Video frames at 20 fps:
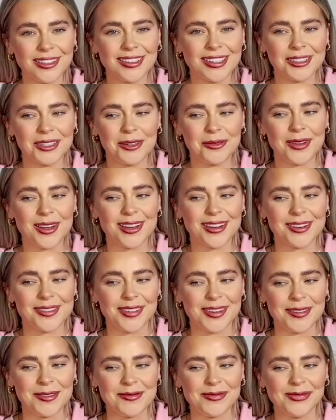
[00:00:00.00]
little bit
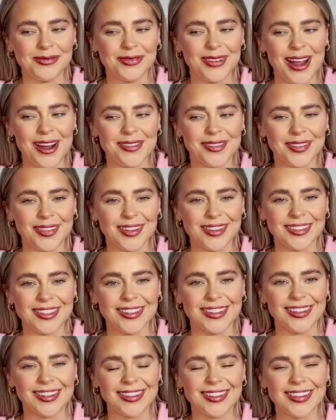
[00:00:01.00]
of everything
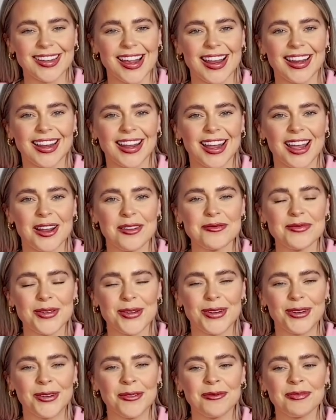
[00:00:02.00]
to take in,
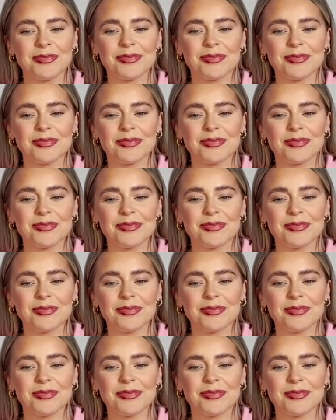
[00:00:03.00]
but